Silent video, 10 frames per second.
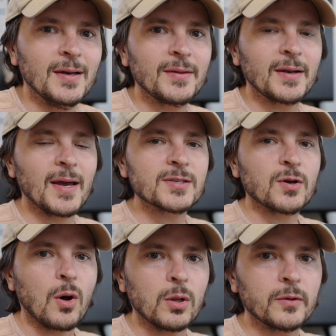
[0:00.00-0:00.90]
that has
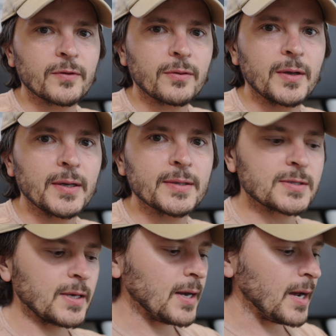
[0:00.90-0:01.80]
all of the things
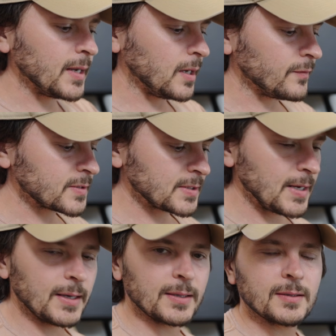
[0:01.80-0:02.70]
that I have
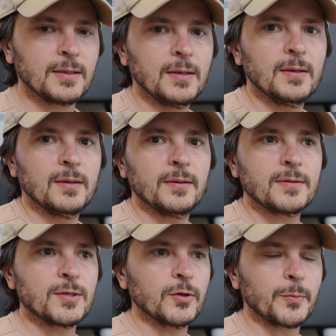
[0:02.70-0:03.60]
said
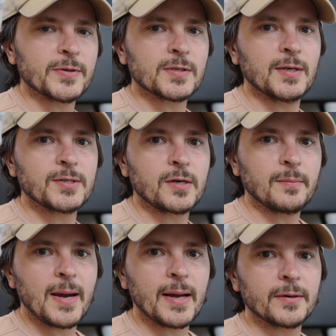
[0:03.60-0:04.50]
to the procedure
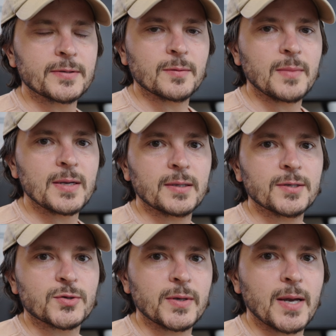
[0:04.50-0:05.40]
matter to making
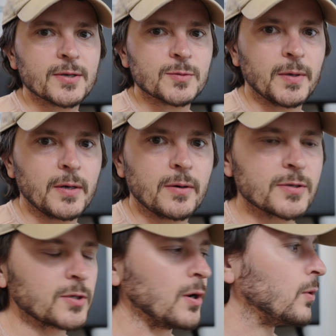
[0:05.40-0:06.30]
Treehouse beer.
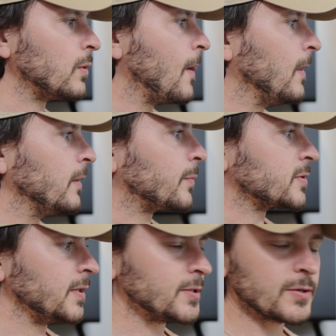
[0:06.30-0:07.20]
So
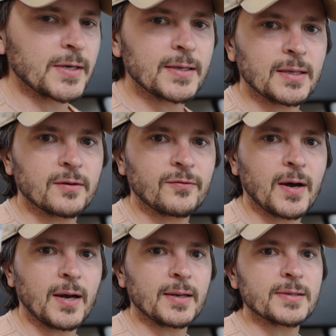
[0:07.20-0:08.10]
procedures
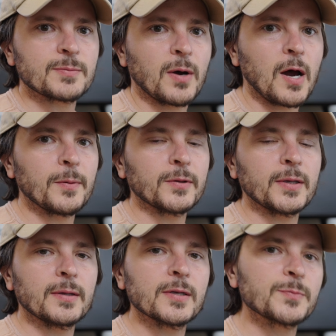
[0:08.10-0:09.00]
identified, it's populated this